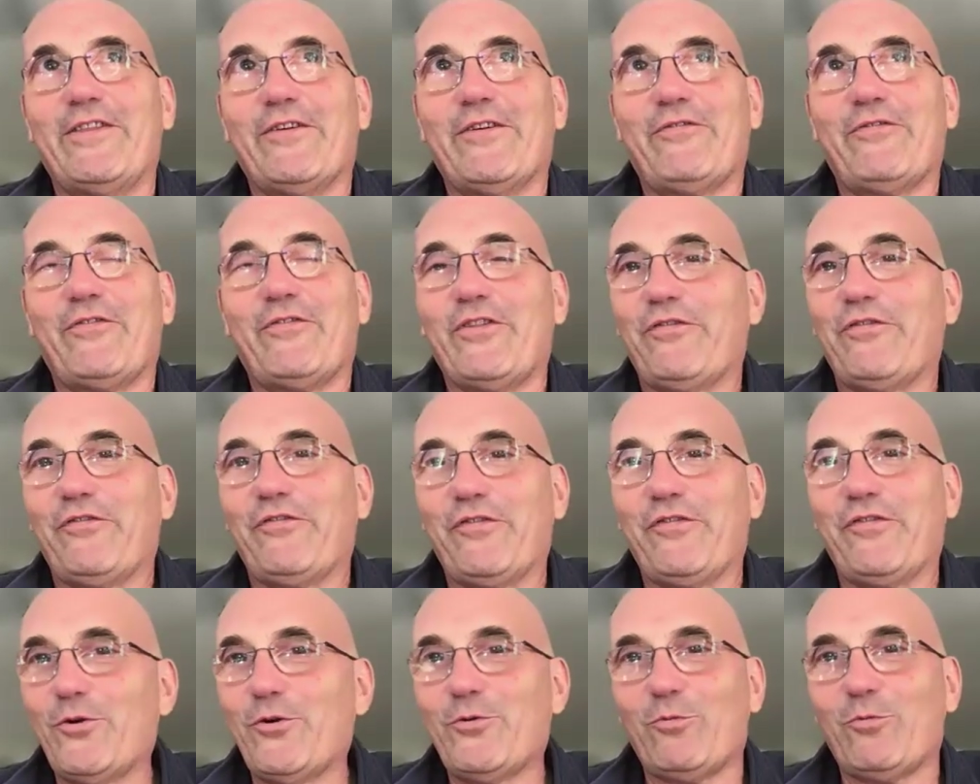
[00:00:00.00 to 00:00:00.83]
the
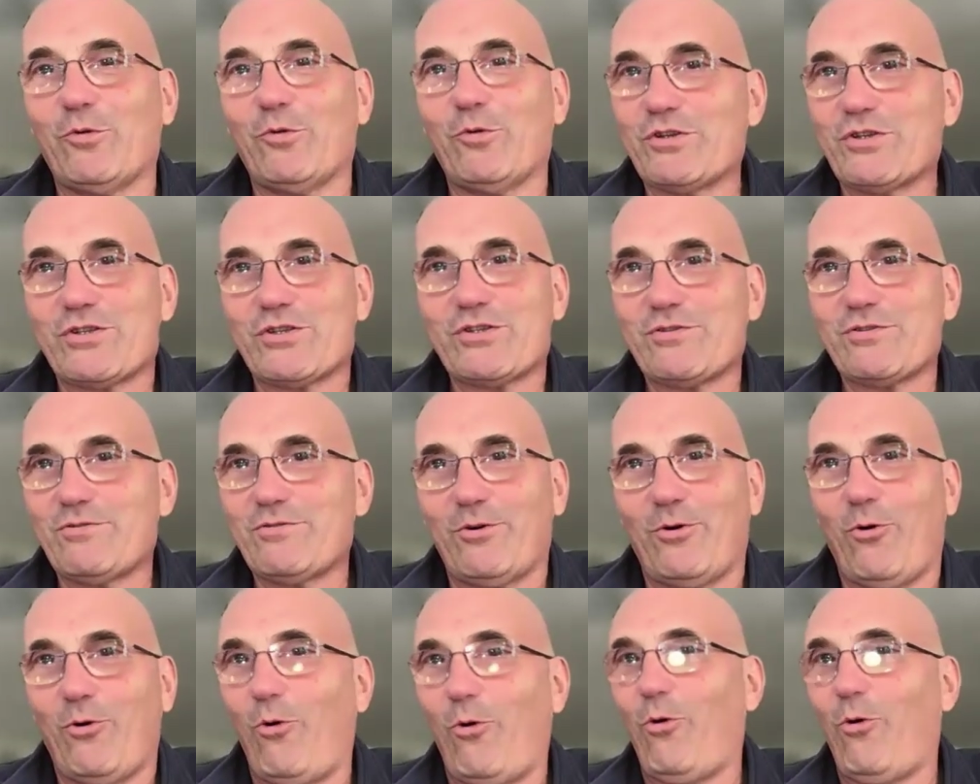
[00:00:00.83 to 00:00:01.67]
food was
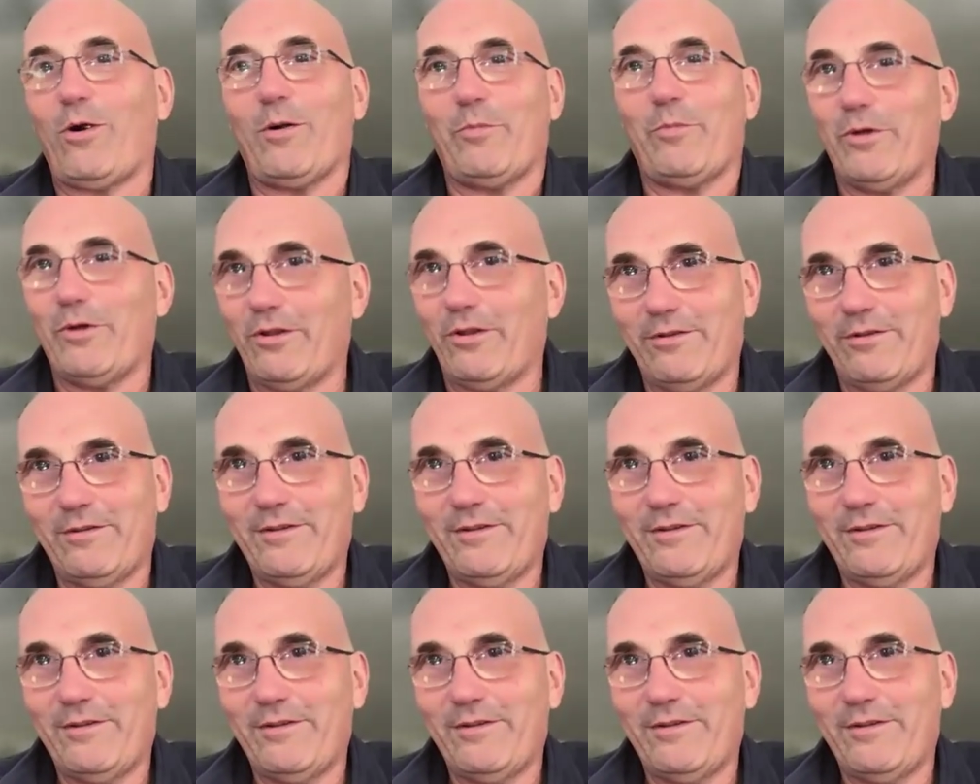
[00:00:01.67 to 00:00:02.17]
horrible.